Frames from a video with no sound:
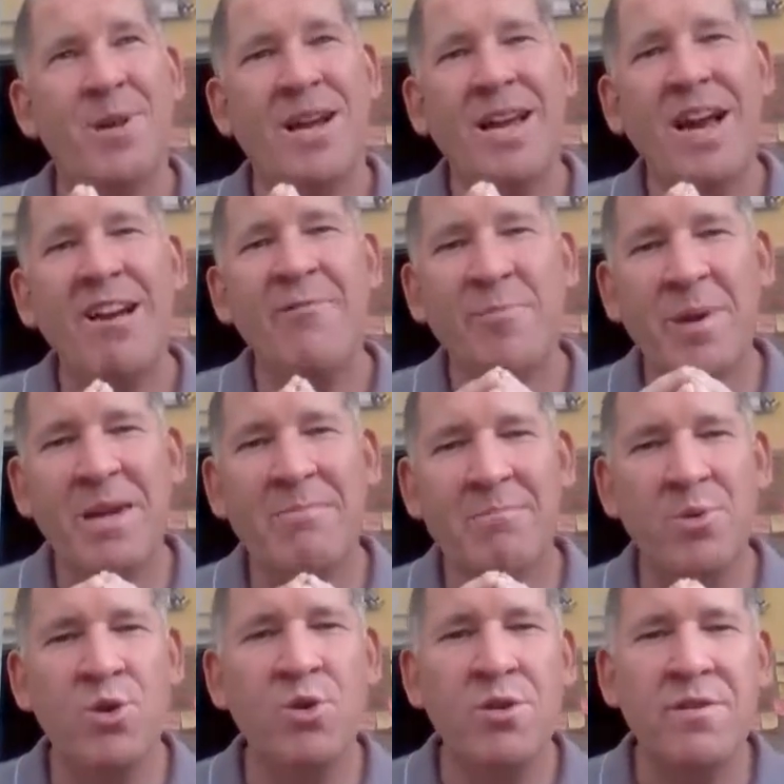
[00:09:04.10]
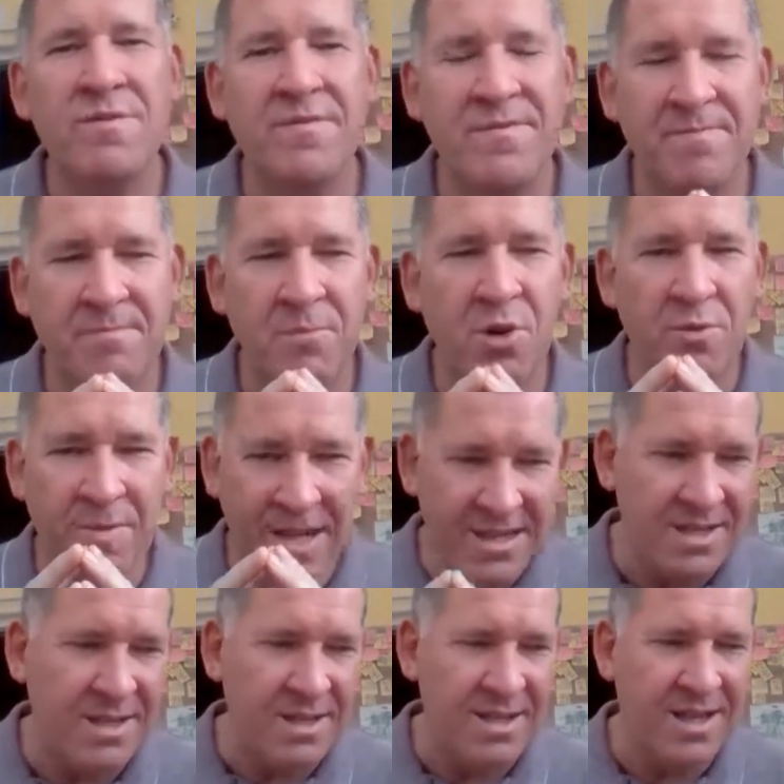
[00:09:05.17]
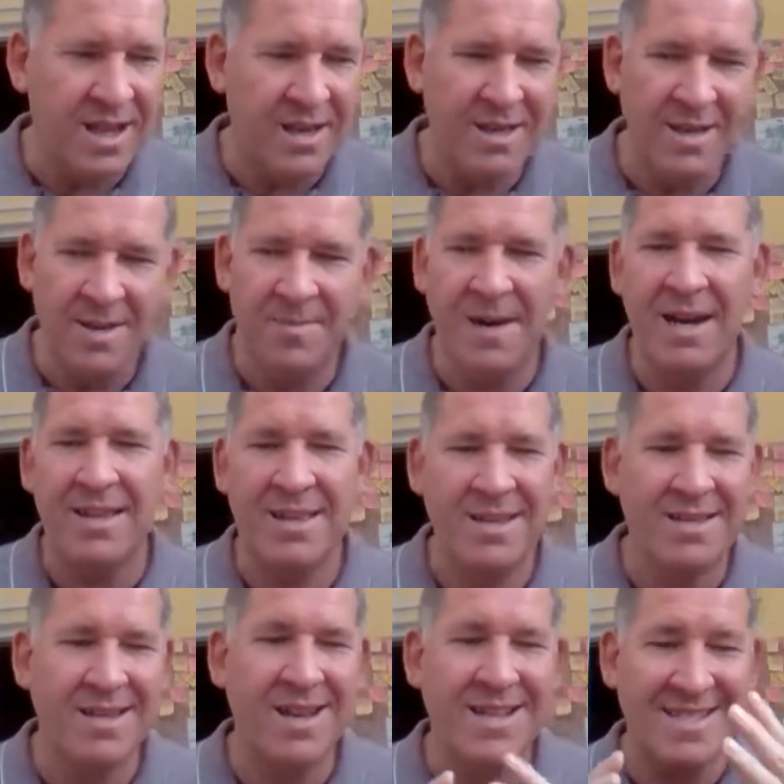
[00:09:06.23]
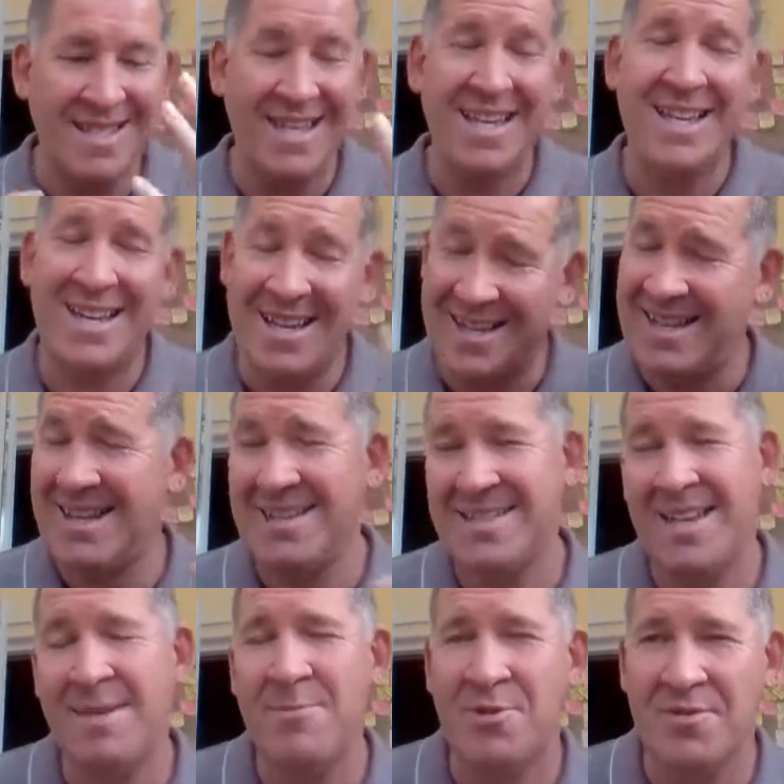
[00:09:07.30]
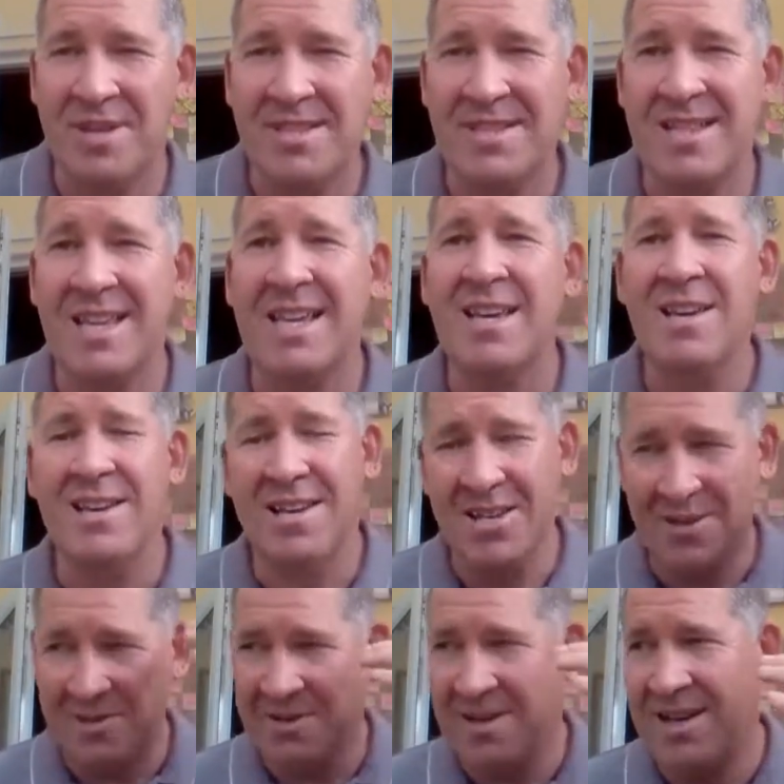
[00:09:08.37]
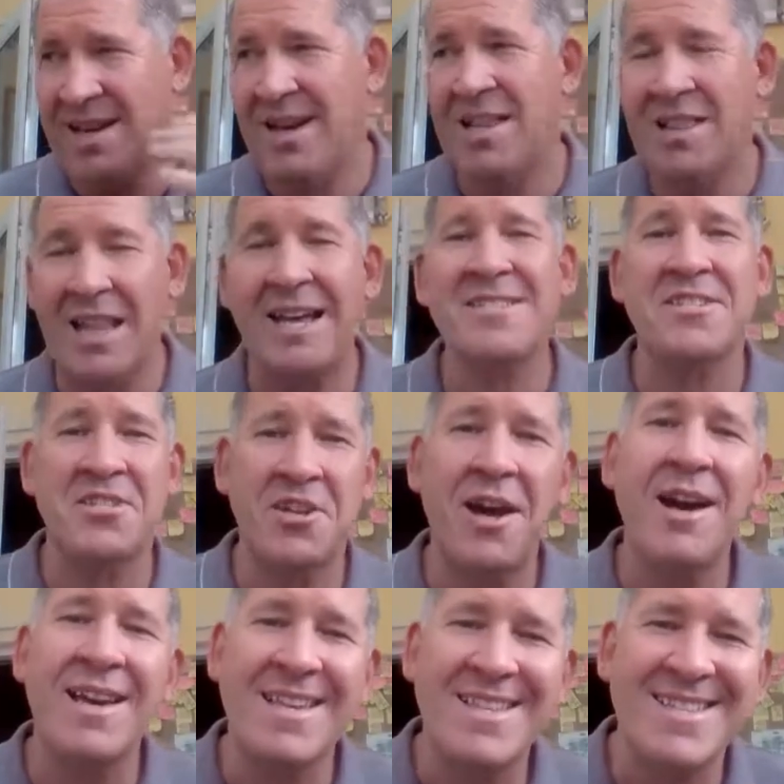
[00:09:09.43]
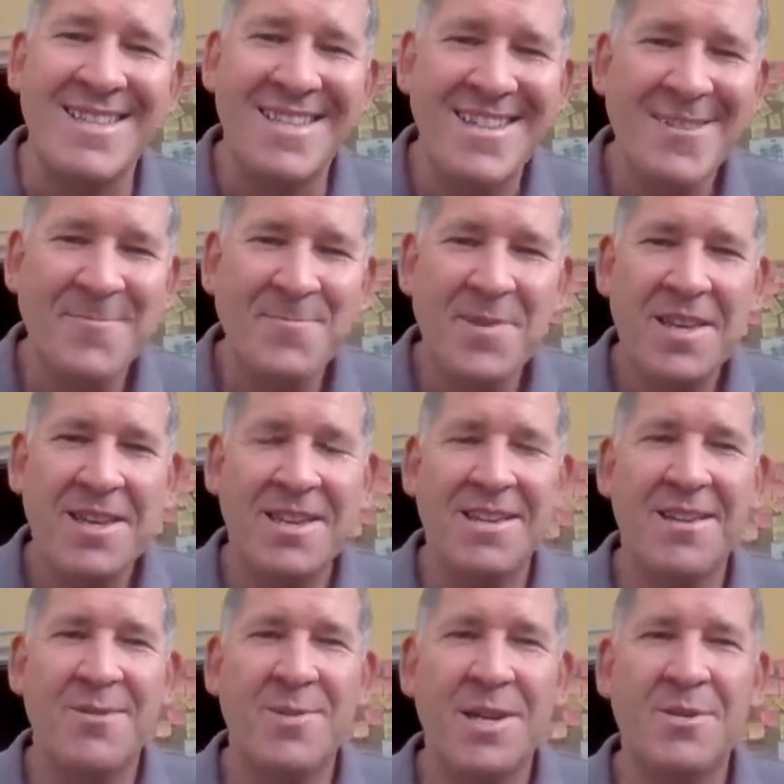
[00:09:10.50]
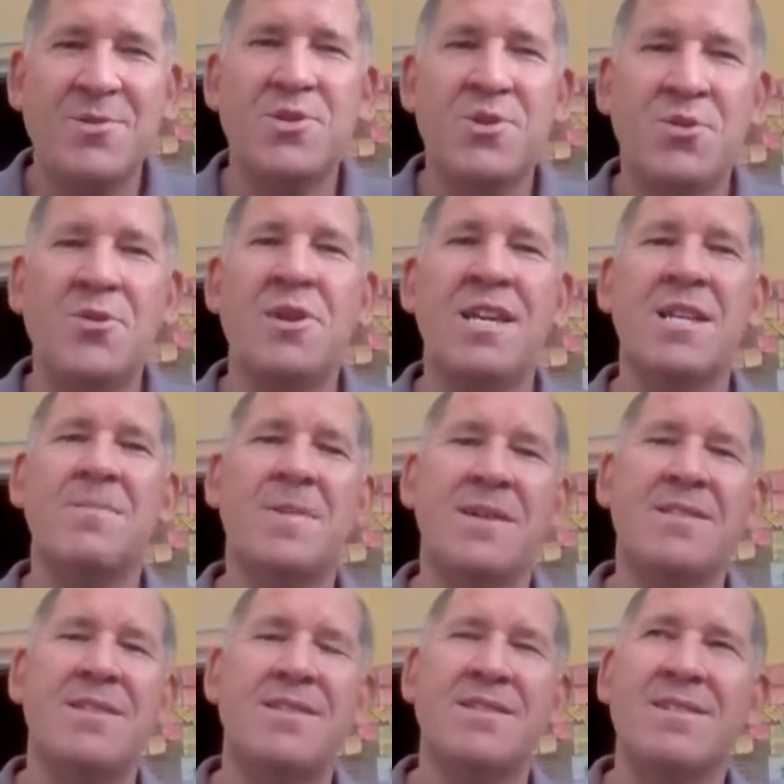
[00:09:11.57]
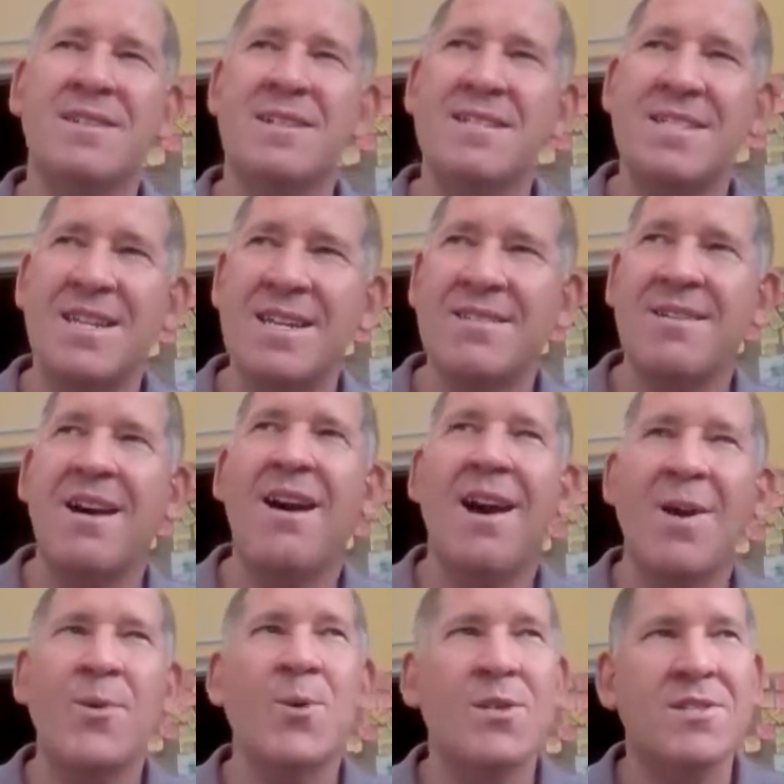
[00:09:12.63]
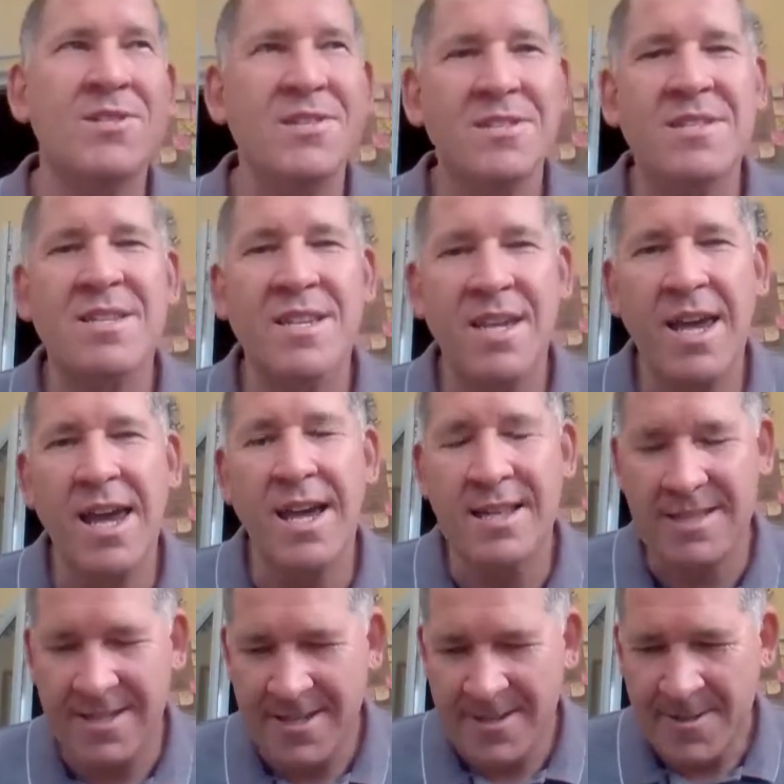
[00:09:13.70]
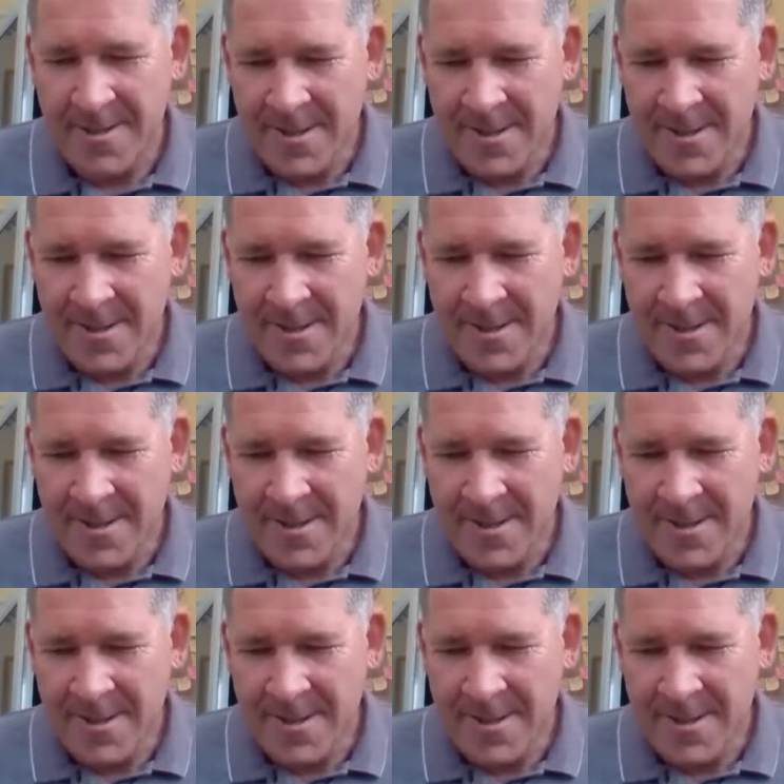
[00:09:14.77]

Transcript: I have been moved more recently by this idea. And I say more recently, last night, when I was talking about this idea that I want doesn't get.